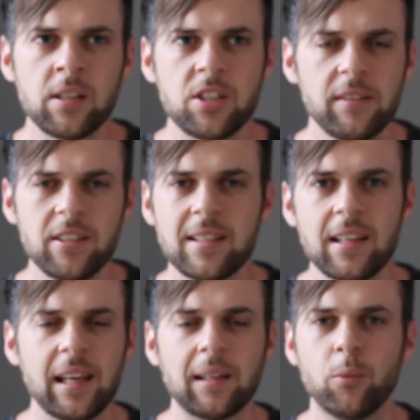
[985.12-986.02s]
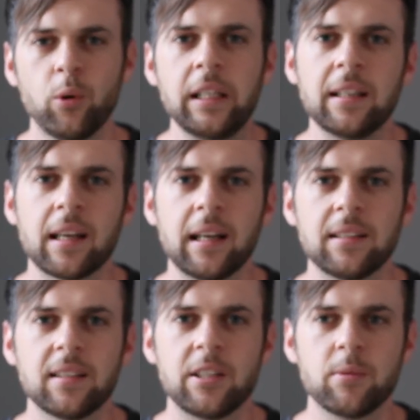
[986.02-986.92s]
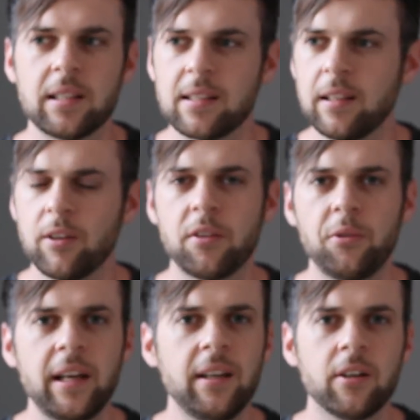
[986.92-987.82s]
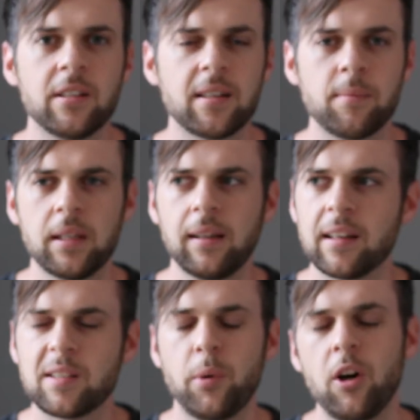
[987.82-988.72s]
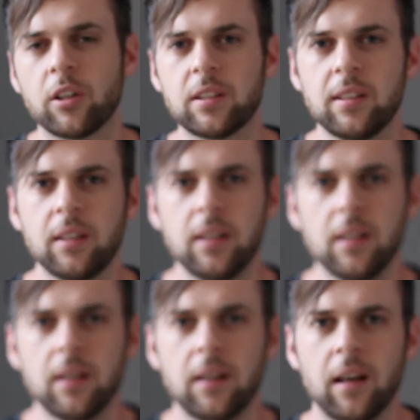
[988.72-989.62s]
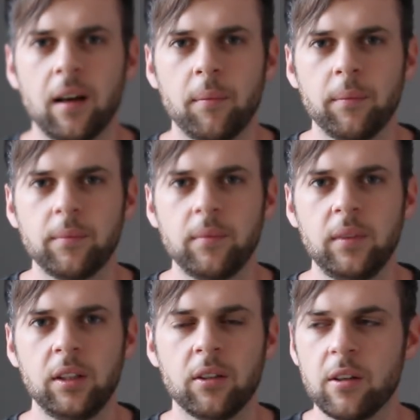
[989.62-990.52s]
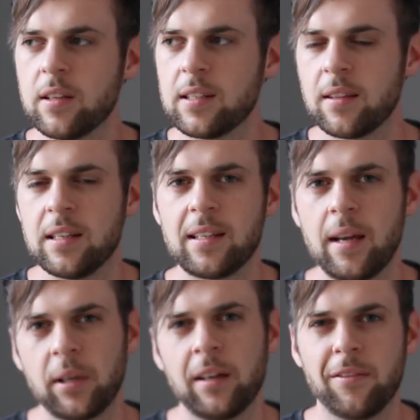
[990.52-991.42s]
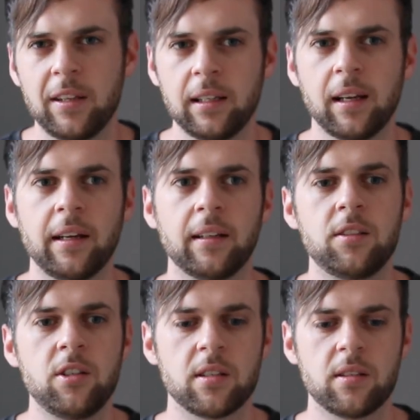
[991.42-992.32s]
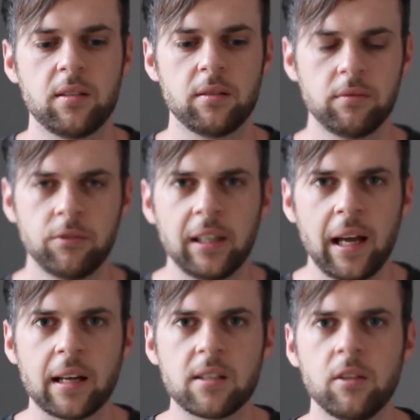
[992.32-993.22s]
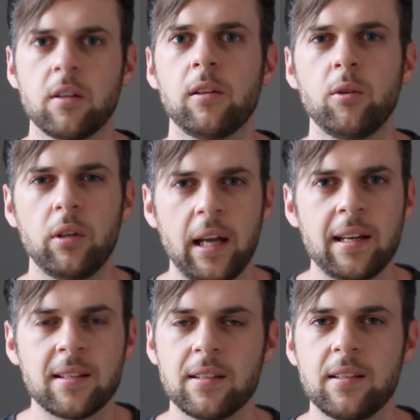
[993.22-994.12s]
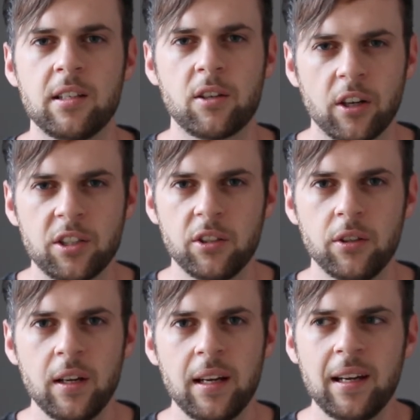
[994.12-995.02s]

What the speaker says: she even said that morning that she was listening on the radio and something like sparked, you know, the same kind of thing, like, just relax, you know, the Lord has this, He's got you.